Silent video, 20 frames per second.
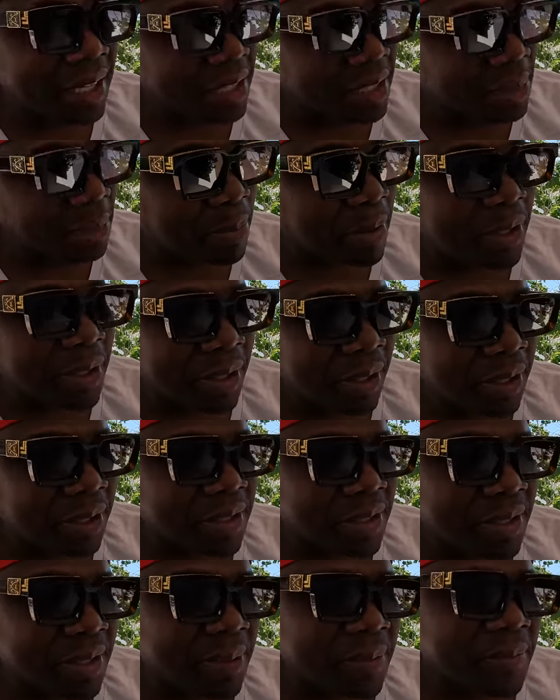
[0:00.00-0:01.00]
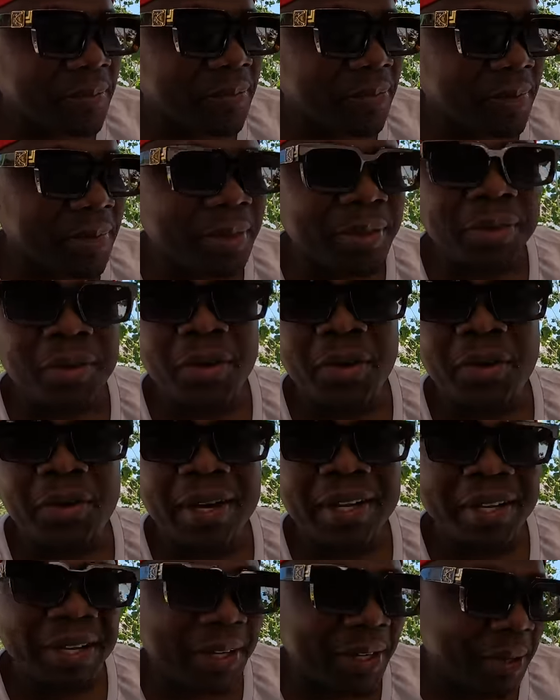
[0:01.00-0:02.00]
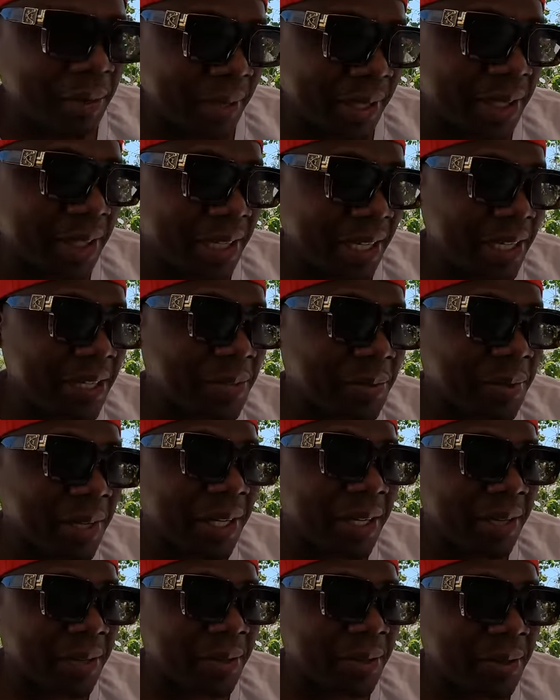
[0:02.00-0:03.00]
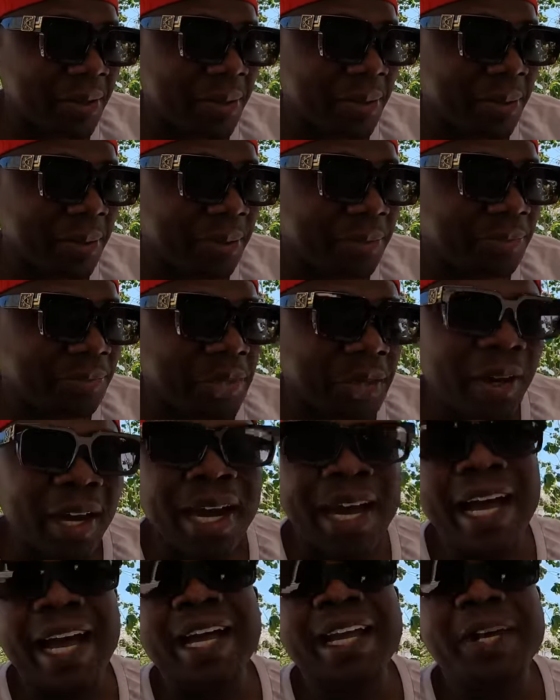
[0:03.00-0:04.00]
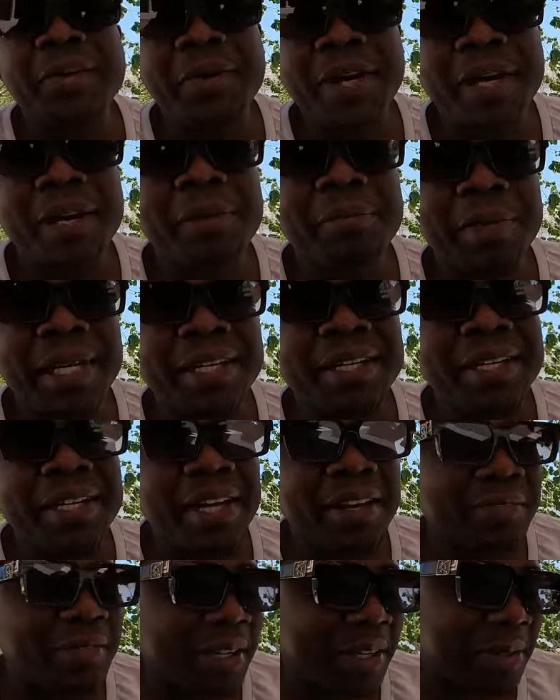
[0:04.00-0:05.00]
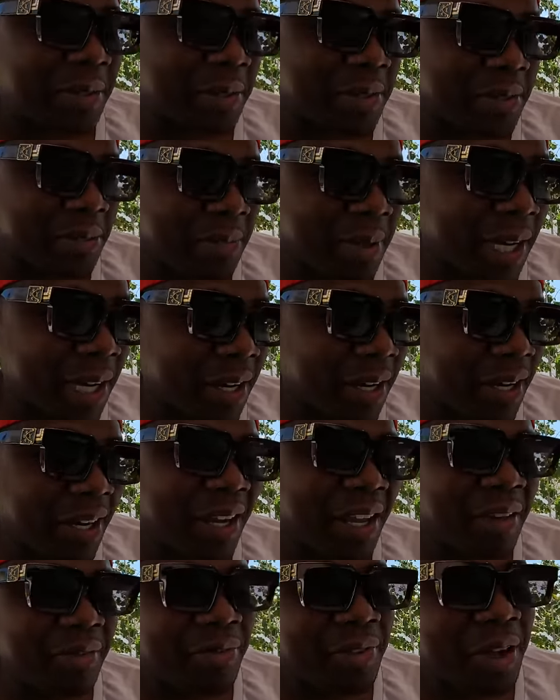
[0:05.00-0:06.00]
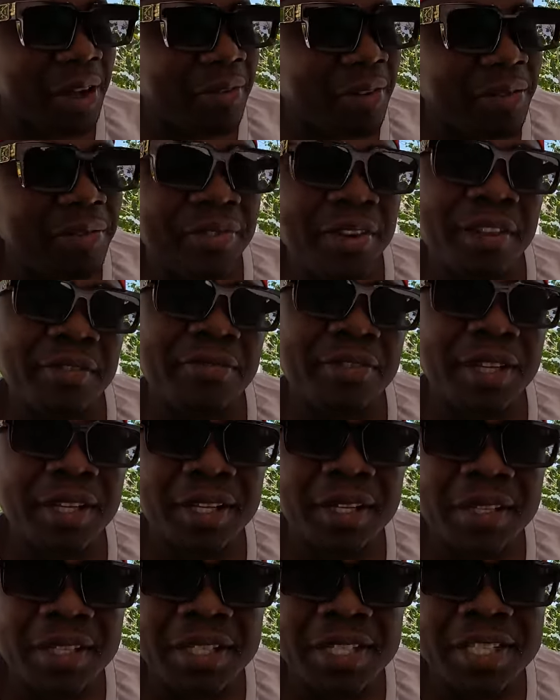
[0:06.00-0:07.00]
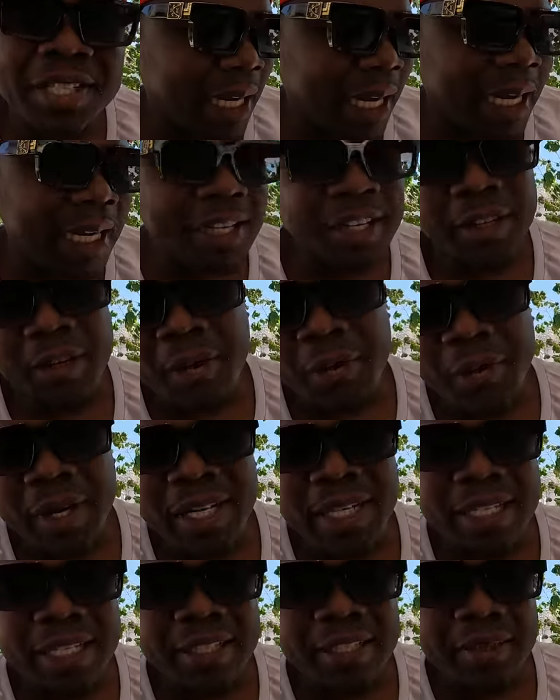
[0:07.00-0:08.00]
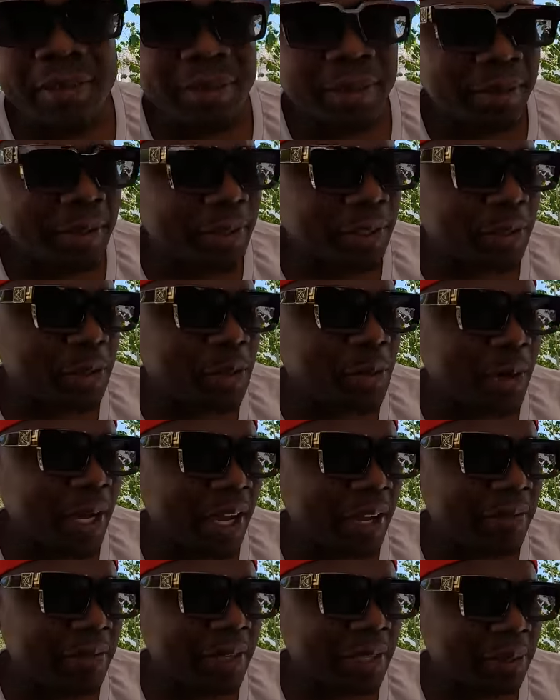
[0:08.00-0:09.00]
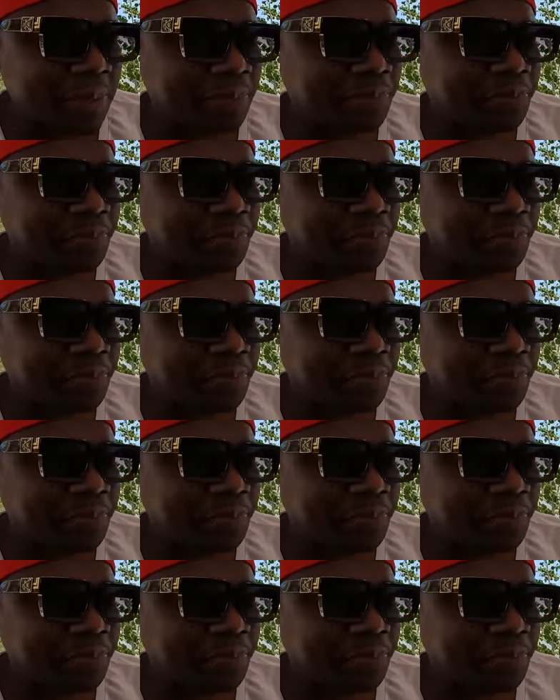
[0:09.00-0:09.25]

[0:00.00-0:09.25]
these products know what they're doing. Tastes really good too. So I highly recommend the Devon House Bakery. If you ever feel for lunch and you don't want anything too heavy,